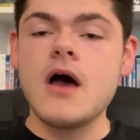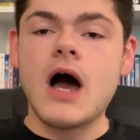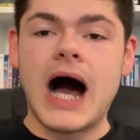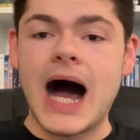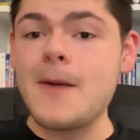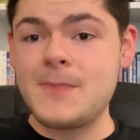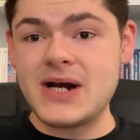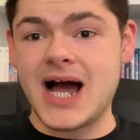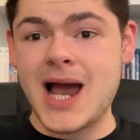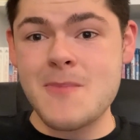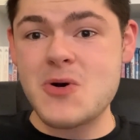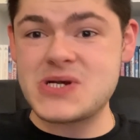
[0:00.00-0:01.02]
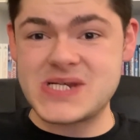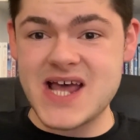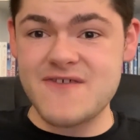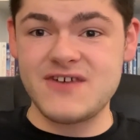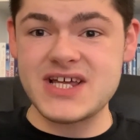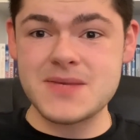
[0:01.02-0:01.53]
Oppenheimer is
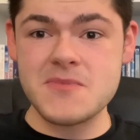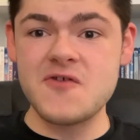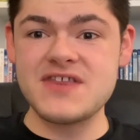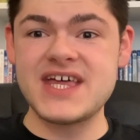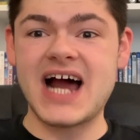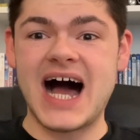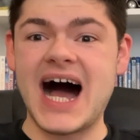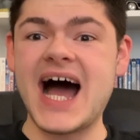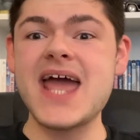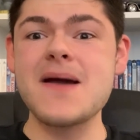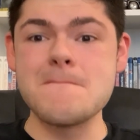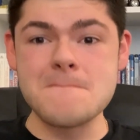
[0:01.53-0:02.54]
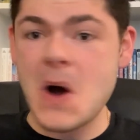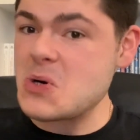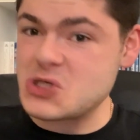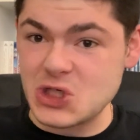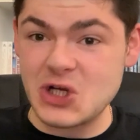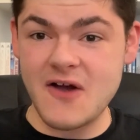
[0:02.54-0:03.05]
definitely the movie that I am
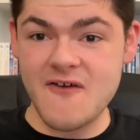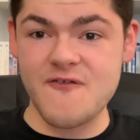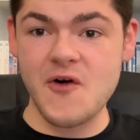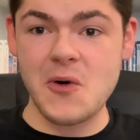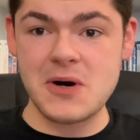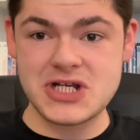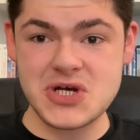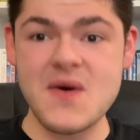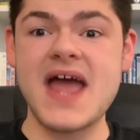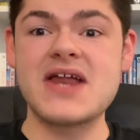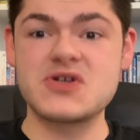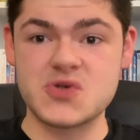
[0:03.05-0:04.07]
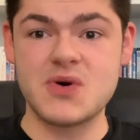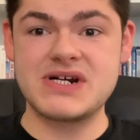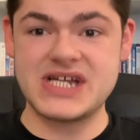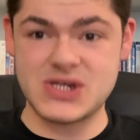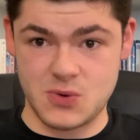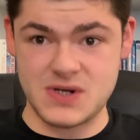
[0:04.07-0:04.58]
most looking forward to in
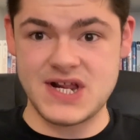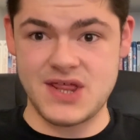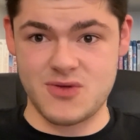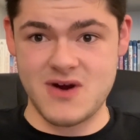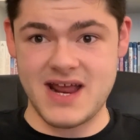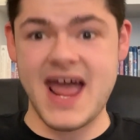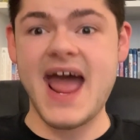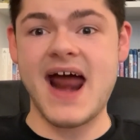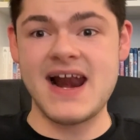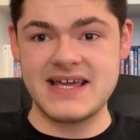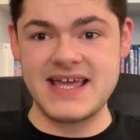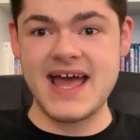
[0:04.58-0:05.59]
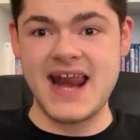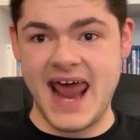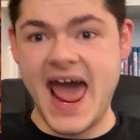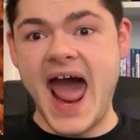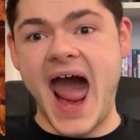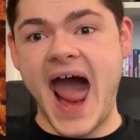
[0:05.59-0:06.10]
2023. And again,
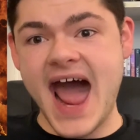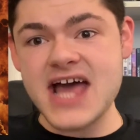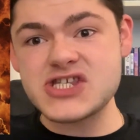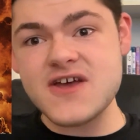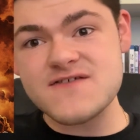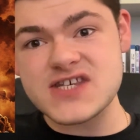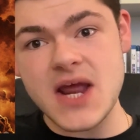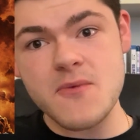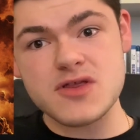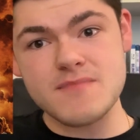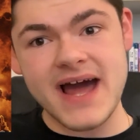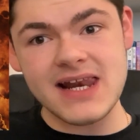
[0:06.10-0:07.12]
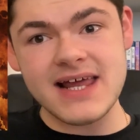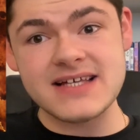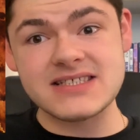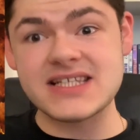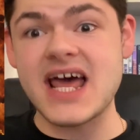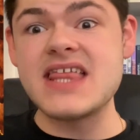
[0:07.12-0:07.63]
as you've seen with my
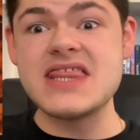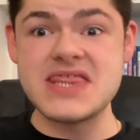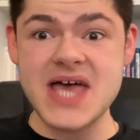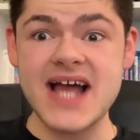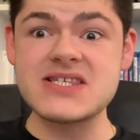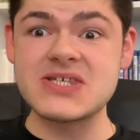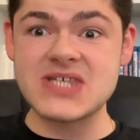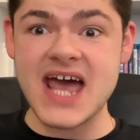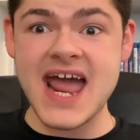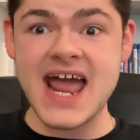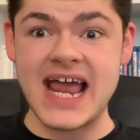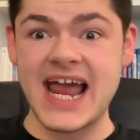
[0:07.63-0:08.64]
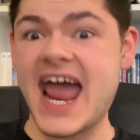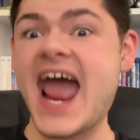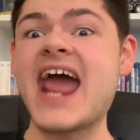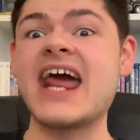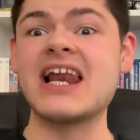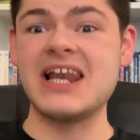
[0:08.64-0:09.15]
list, that's saying
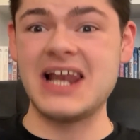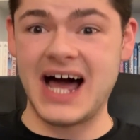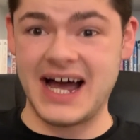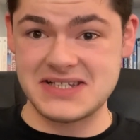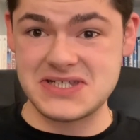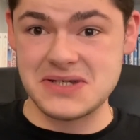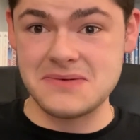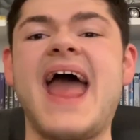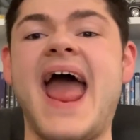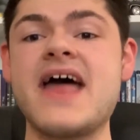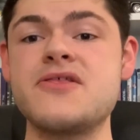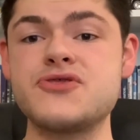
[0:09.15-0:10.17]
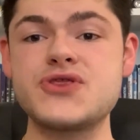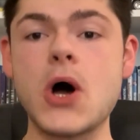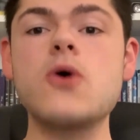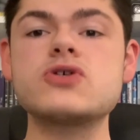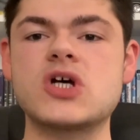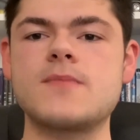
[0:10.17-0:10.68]
a lot. And
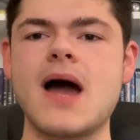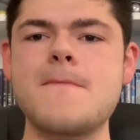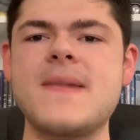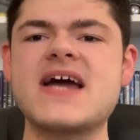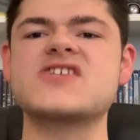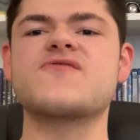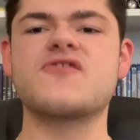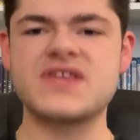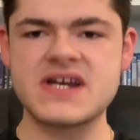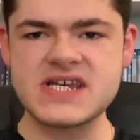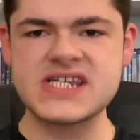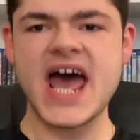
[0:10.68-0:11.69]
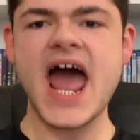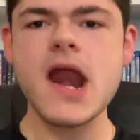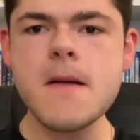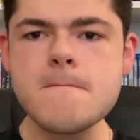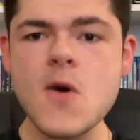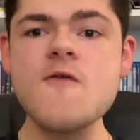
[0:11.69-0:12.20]
those are my picks for the
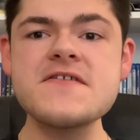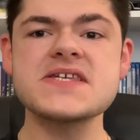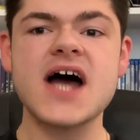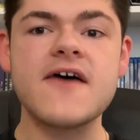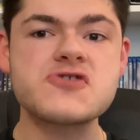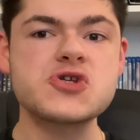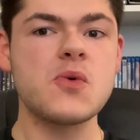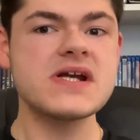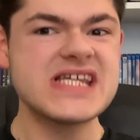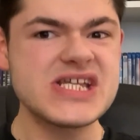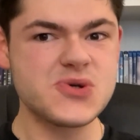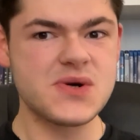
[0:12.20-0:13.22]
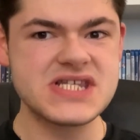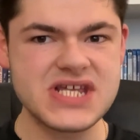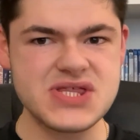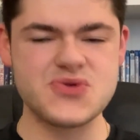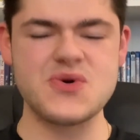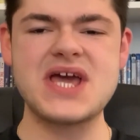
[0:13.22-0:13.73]
10 movies of
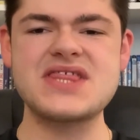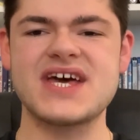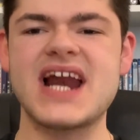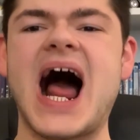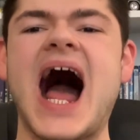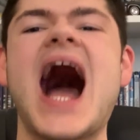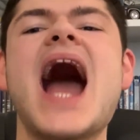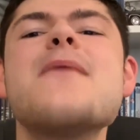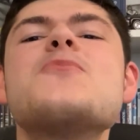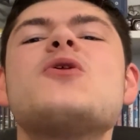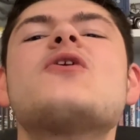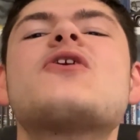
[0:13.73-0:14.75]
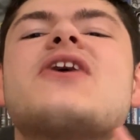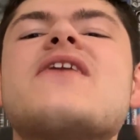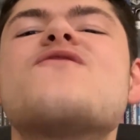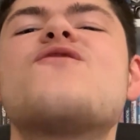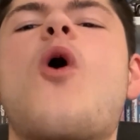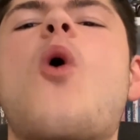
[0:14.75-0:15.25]
2023 that I'm
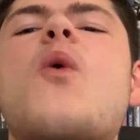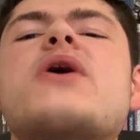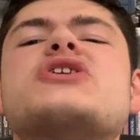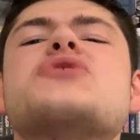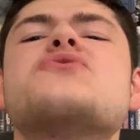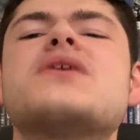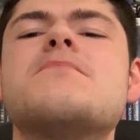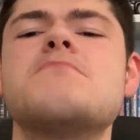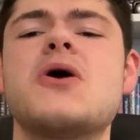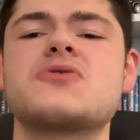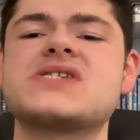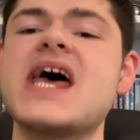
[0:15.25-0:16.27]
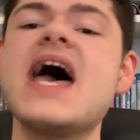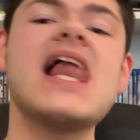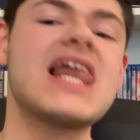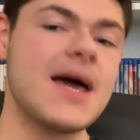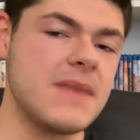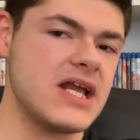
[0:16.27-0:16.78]
looking forward to the most.
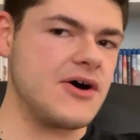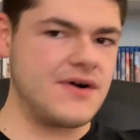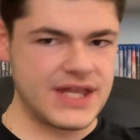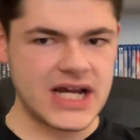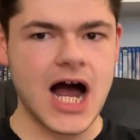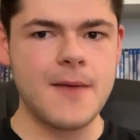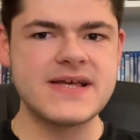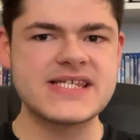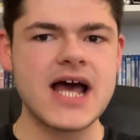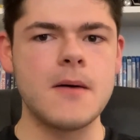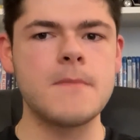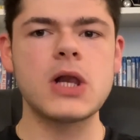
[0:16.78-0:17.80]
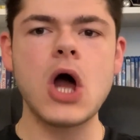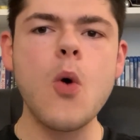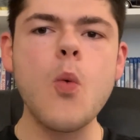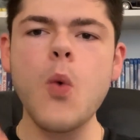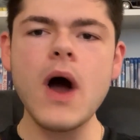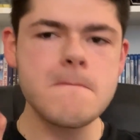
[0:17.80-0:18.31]
Let me know in the comments down below
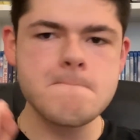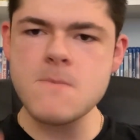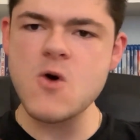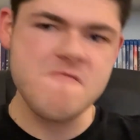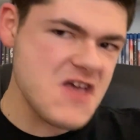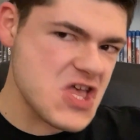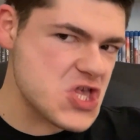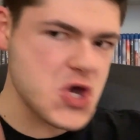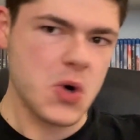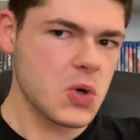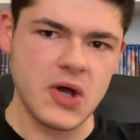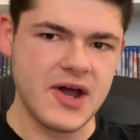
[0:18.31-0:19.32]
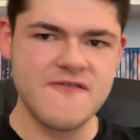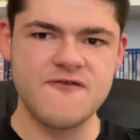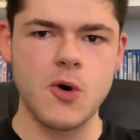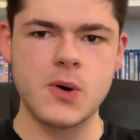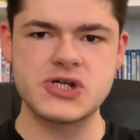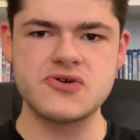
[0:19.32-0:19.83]
what movie you're looking
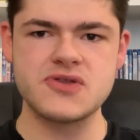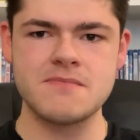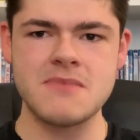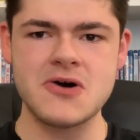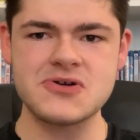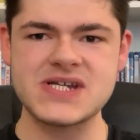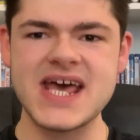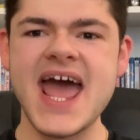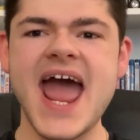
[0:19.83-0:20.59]
forward to the most.